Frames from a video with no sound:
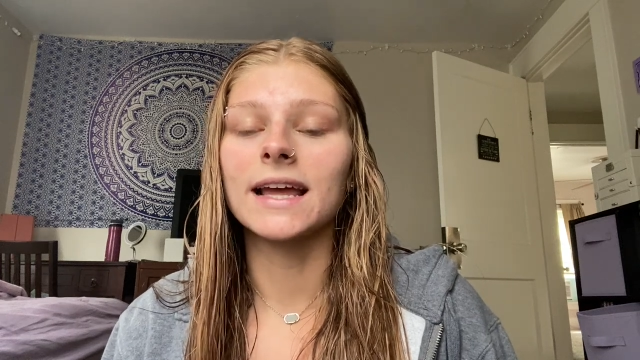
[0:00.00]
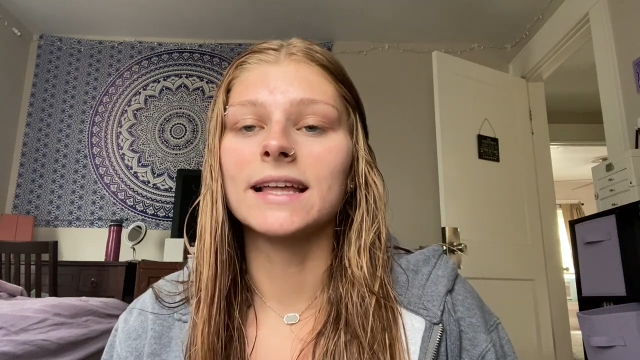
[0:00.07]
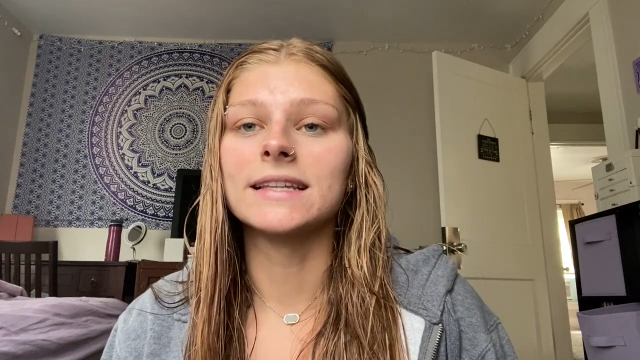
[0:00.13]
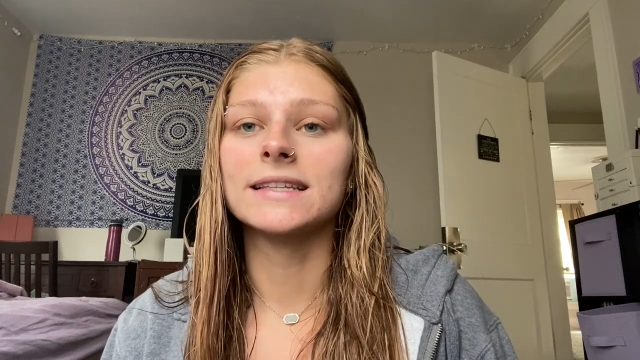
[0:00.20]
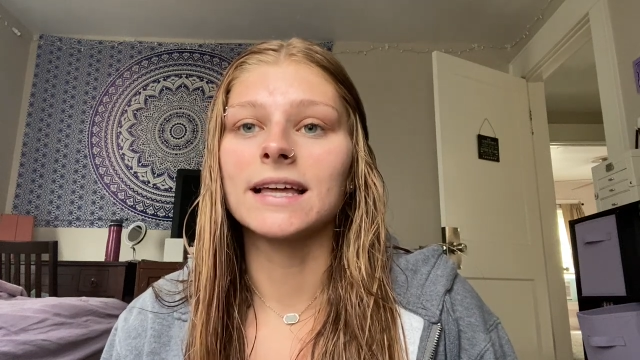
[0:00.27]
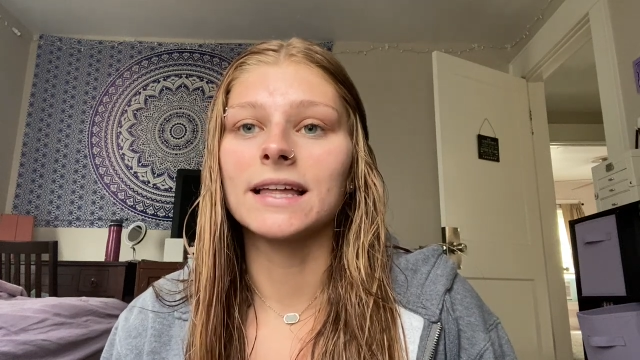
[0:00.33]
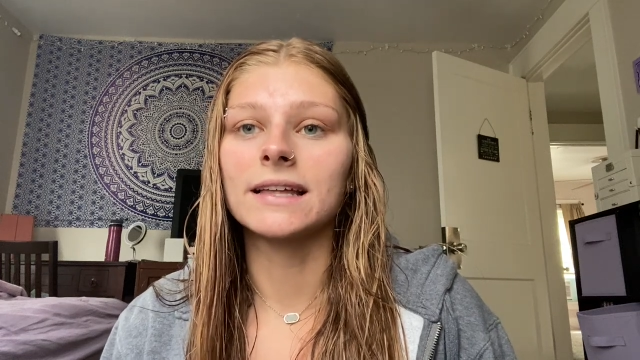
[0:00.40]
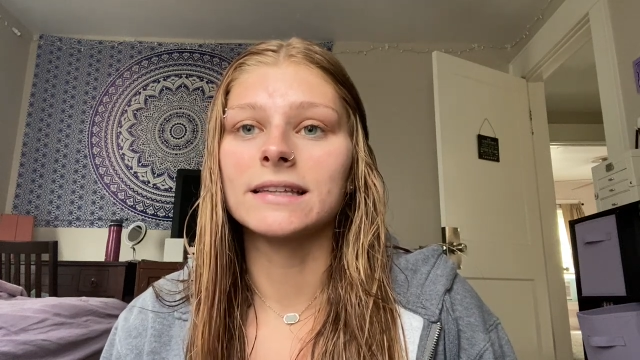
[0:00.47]

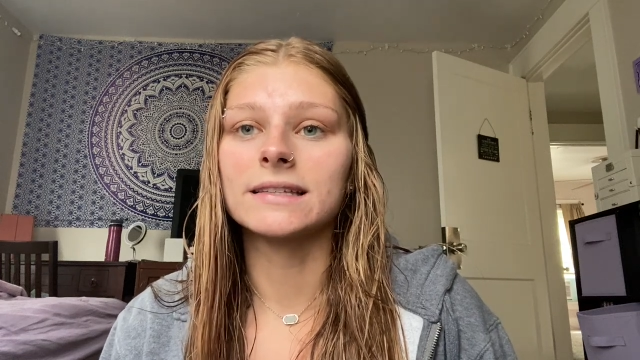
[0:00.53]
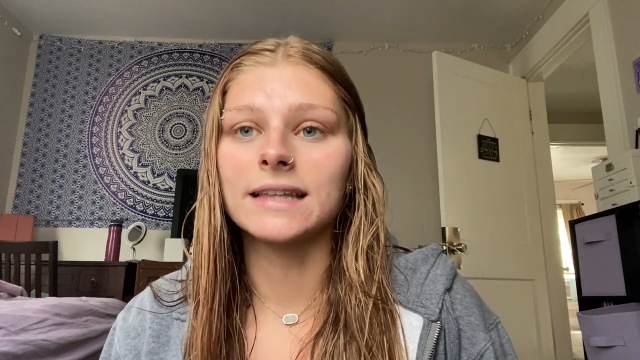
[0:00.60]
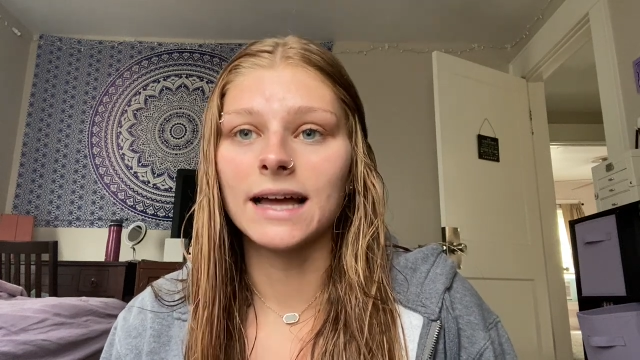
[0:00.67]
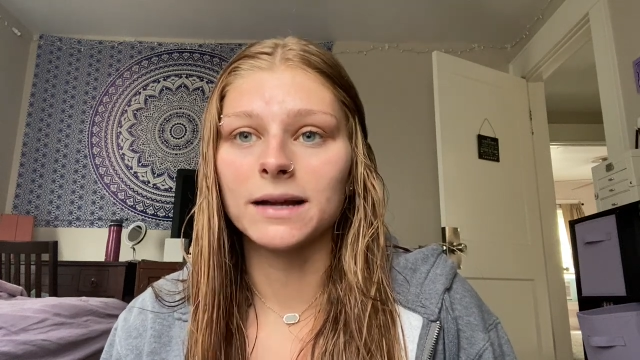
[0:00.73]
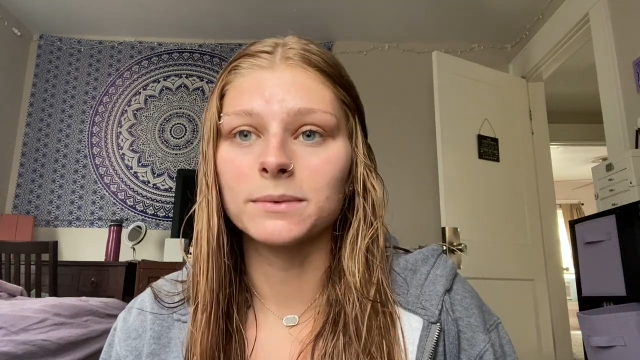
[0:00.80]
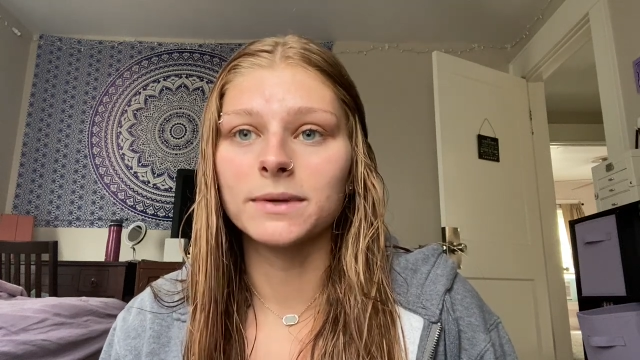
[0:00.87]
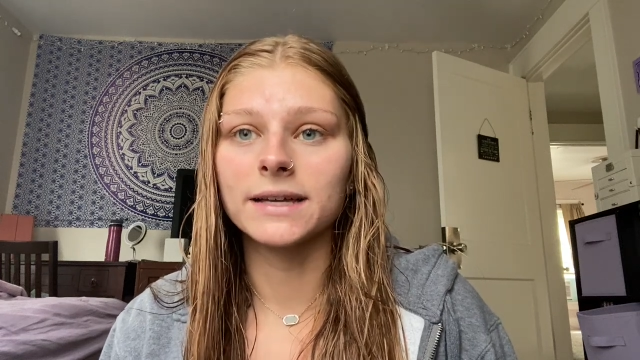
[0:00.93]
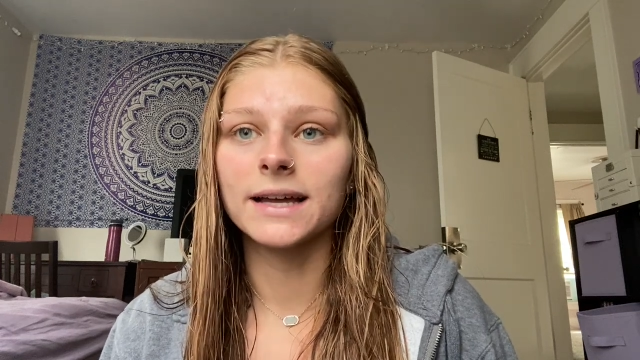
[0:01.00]
and
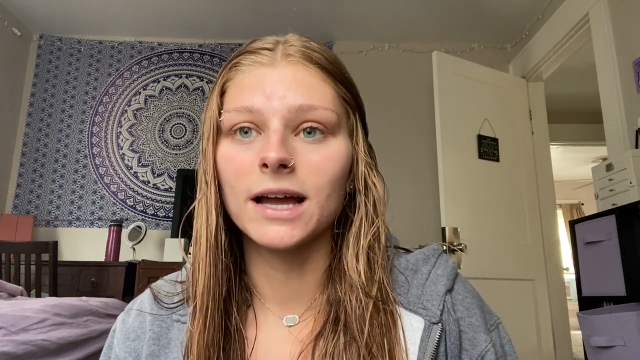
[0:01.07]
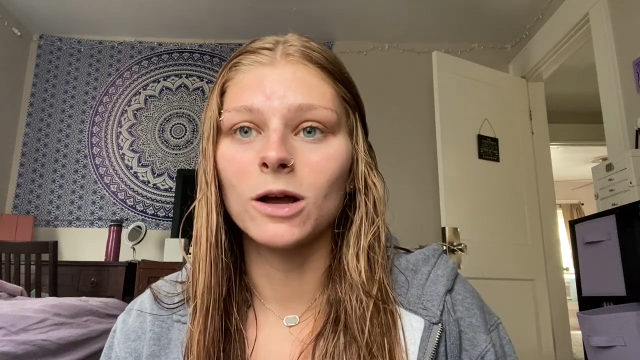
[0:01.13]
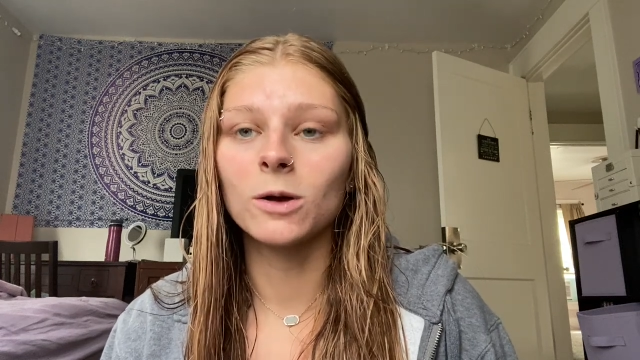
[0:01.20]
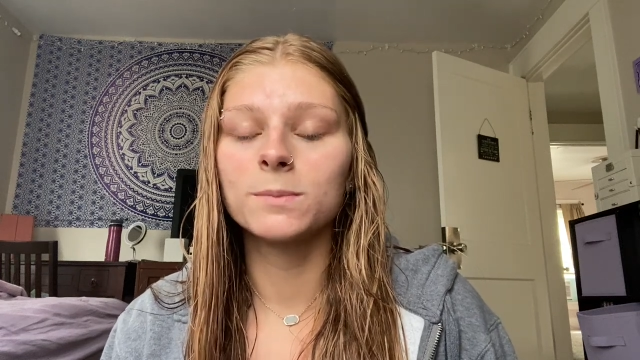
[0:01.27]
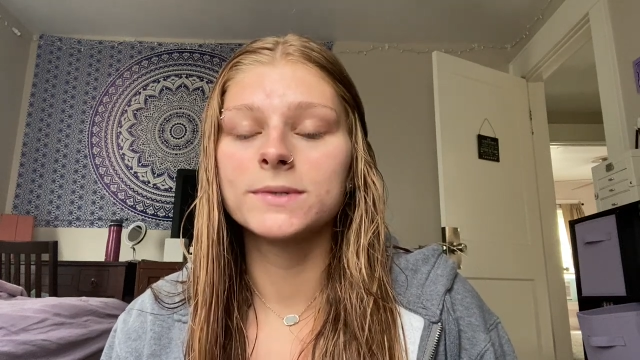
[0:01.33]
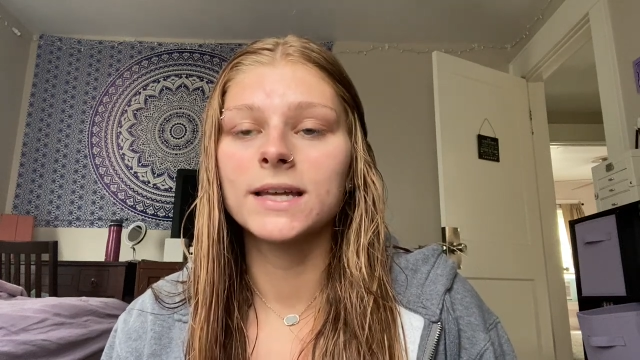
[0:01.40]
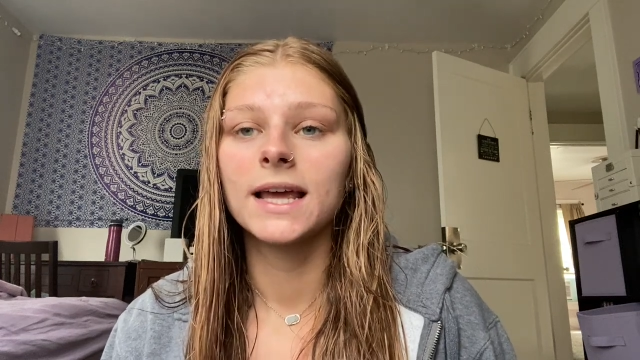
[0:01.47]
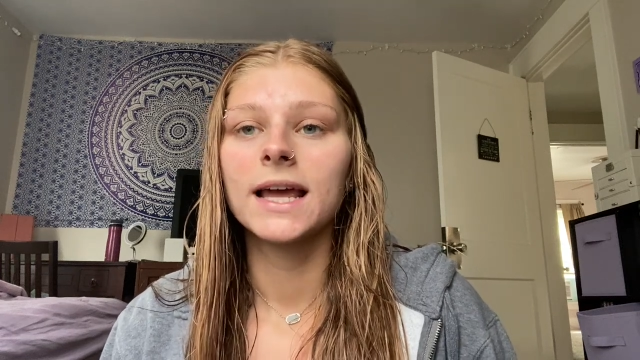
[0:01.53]
that really
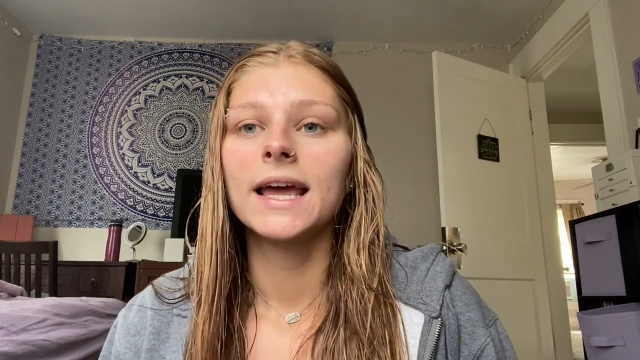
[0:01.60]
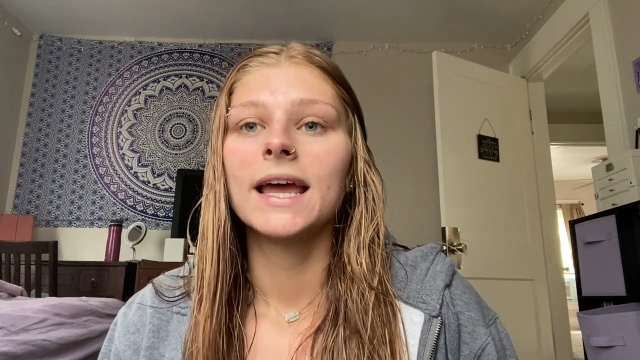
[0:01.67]
helped.